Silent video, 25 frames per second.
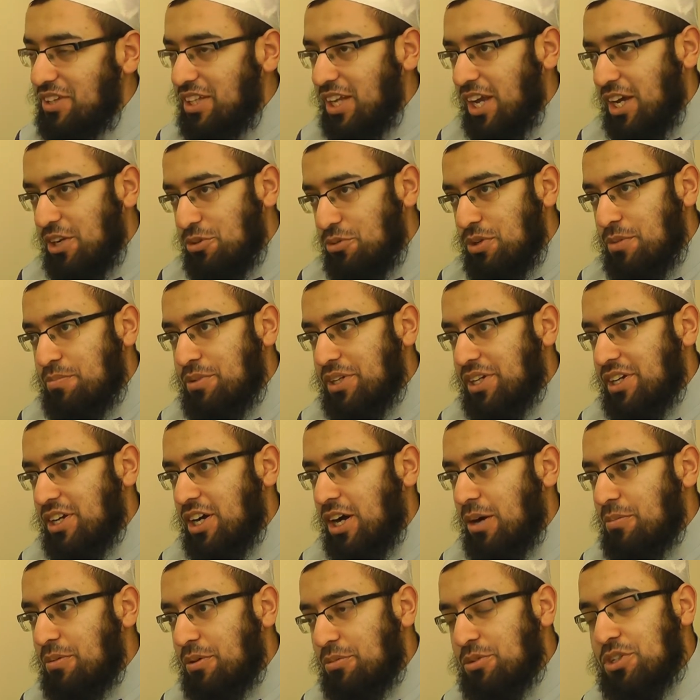and we pick it
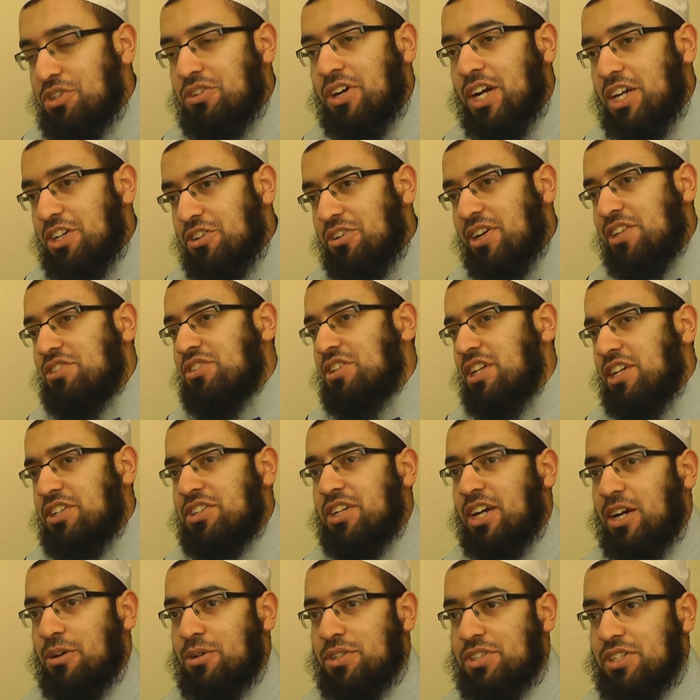up and we try and translate
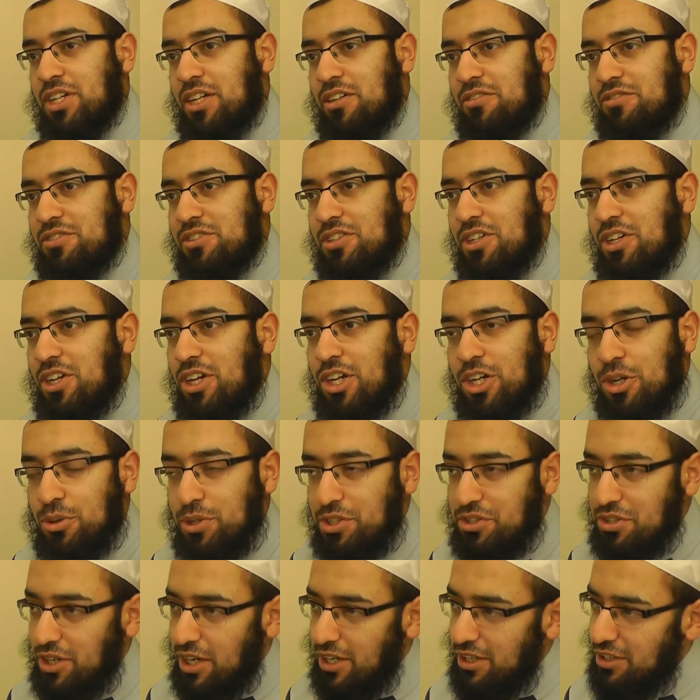it ourselves, or
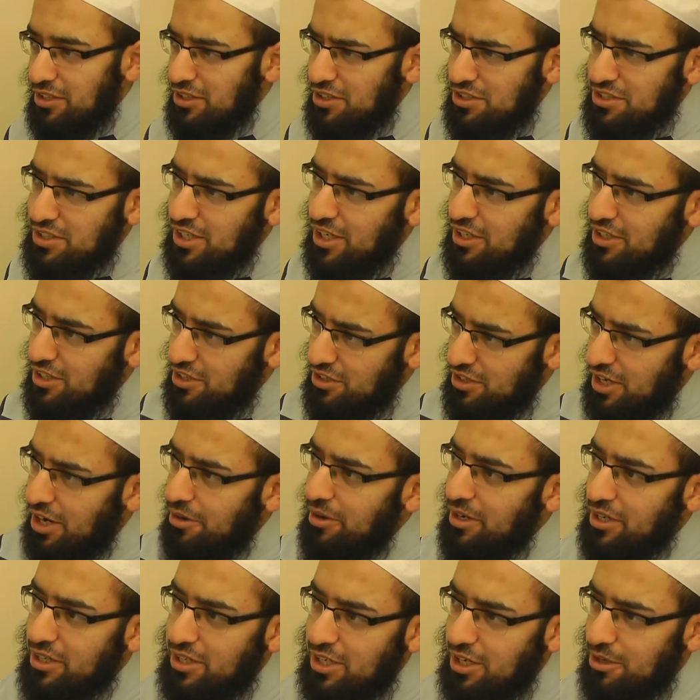we try and understand it
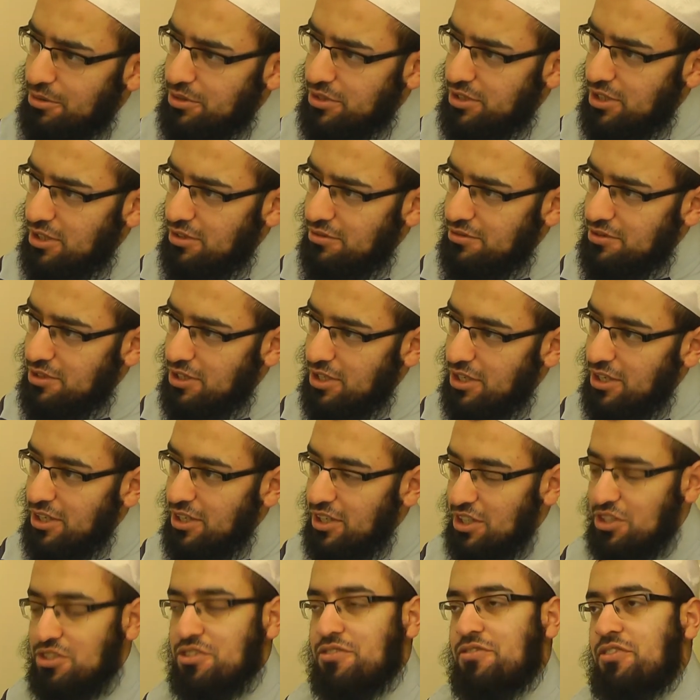directly ourselves,
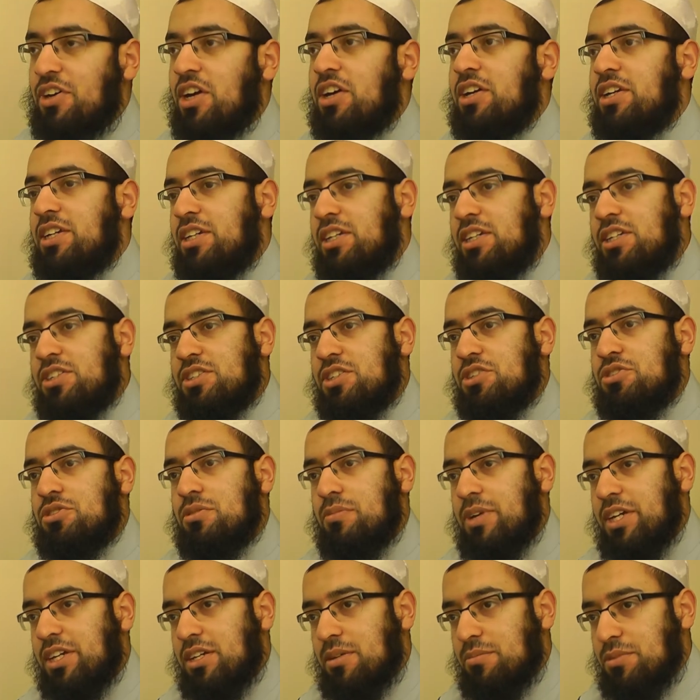it's very easy to
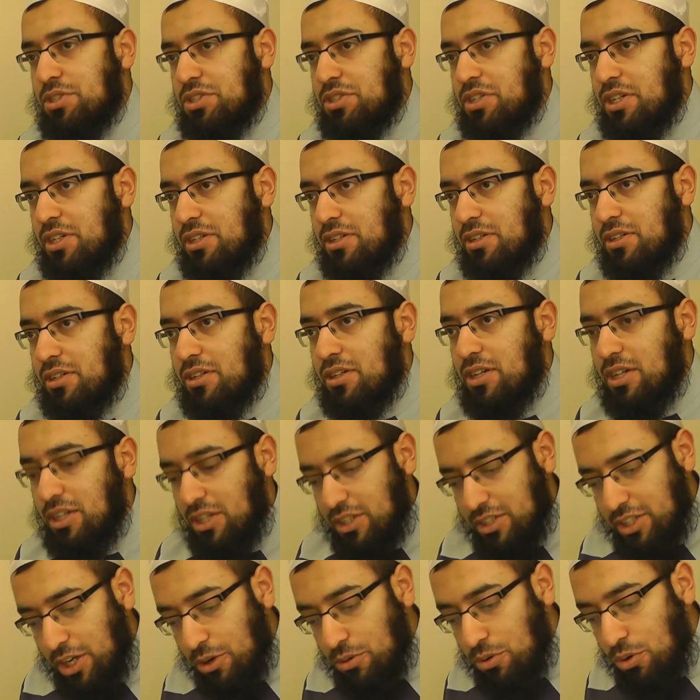make a mistake.
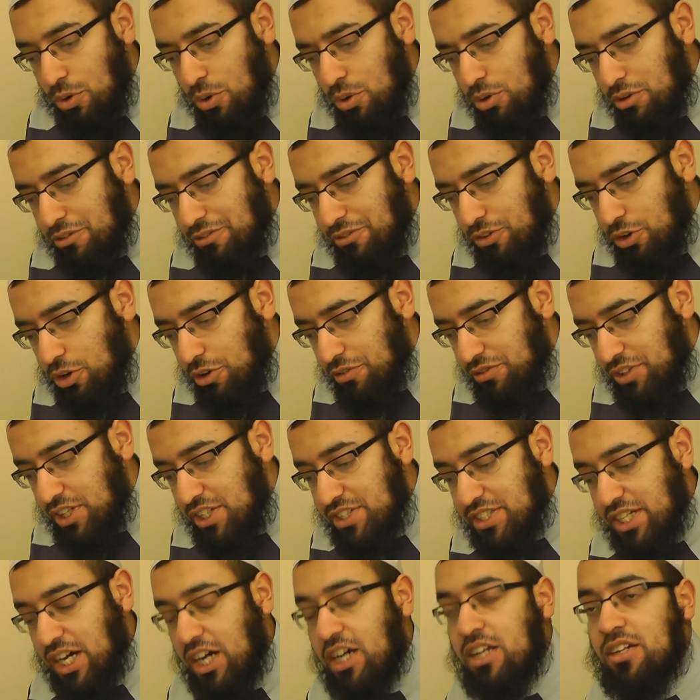Now all 4 of
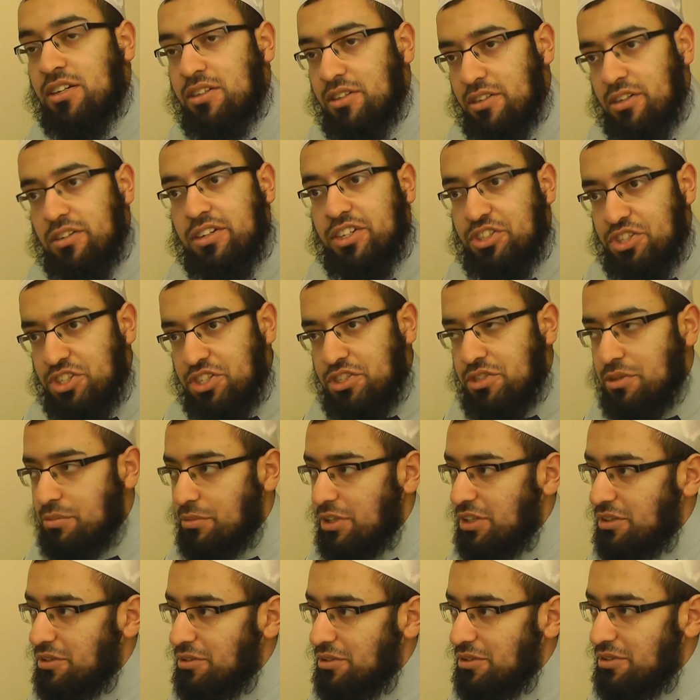these are
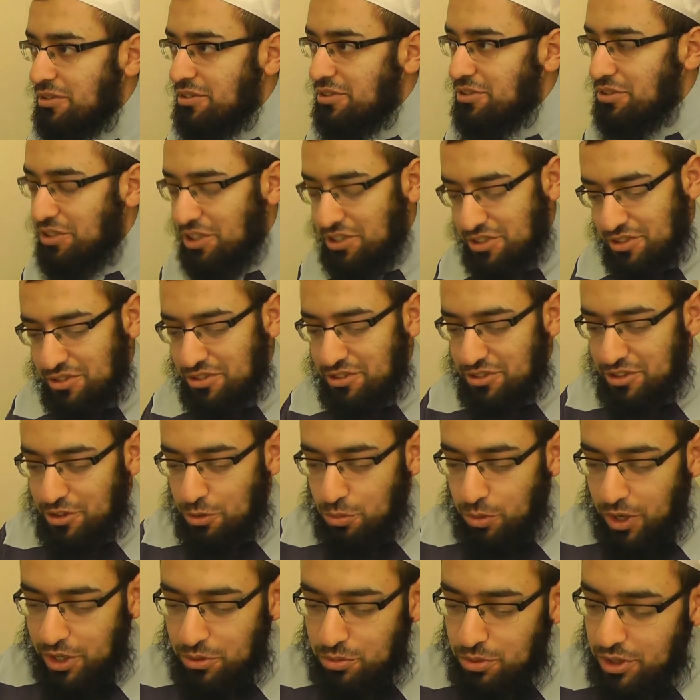legitimate. The
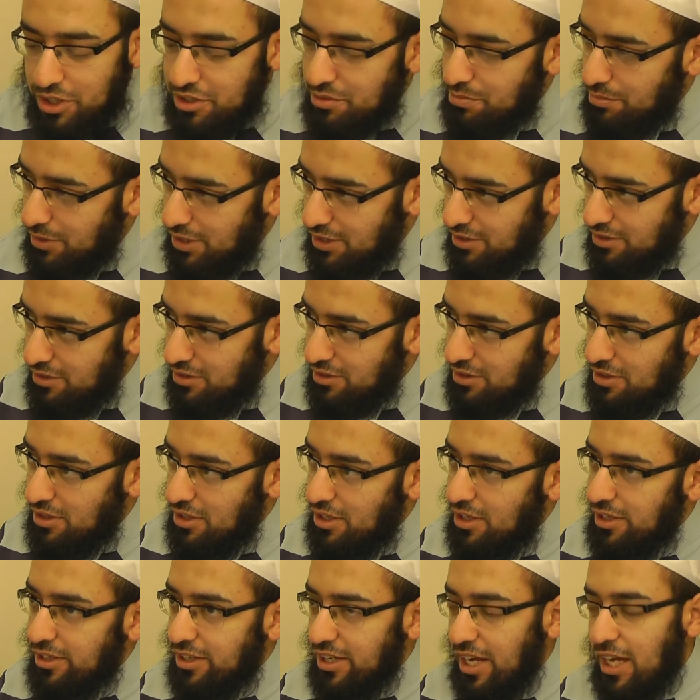one word ma
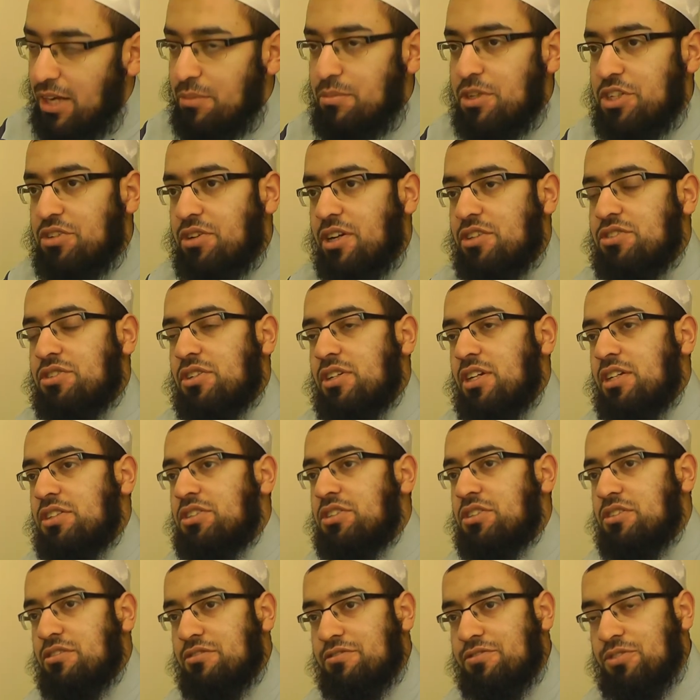can be
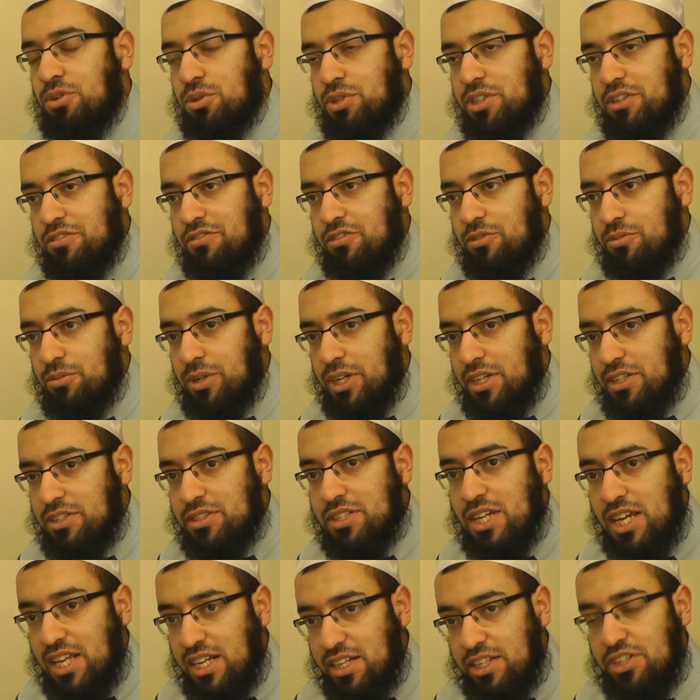translated in 4 different
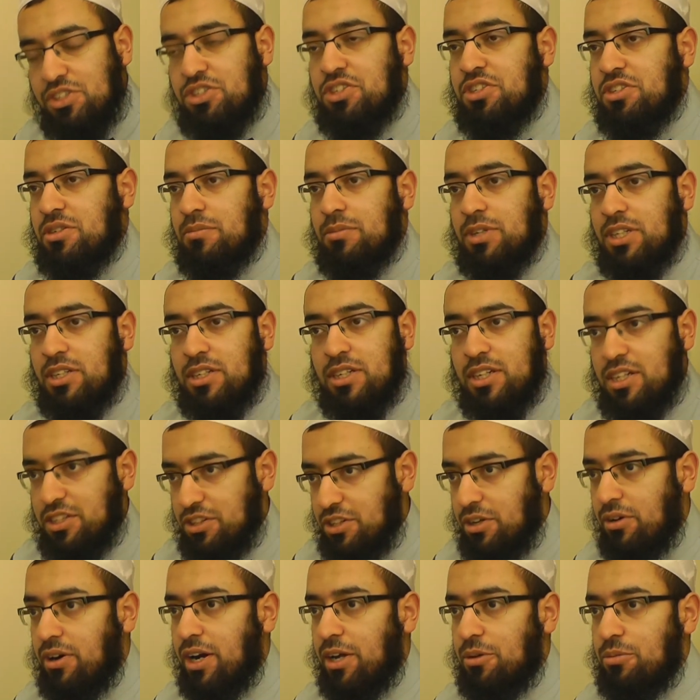ways legitimately, in
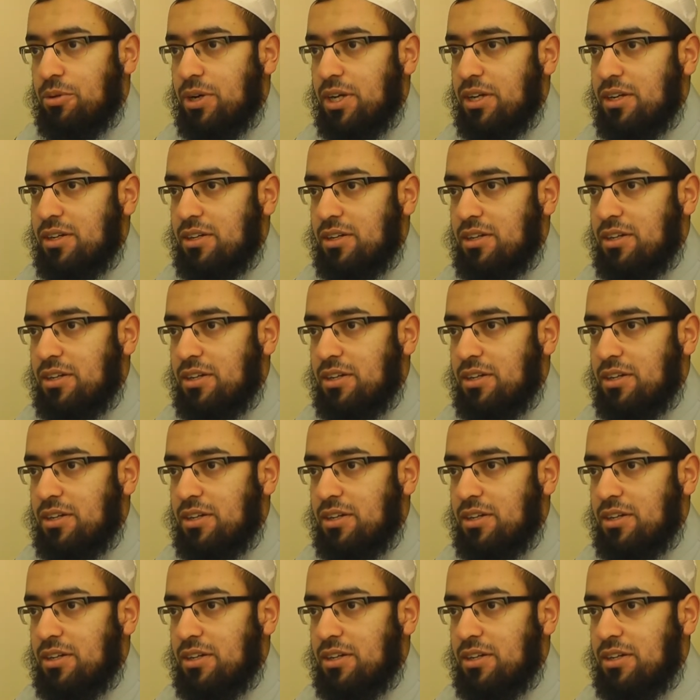the right way.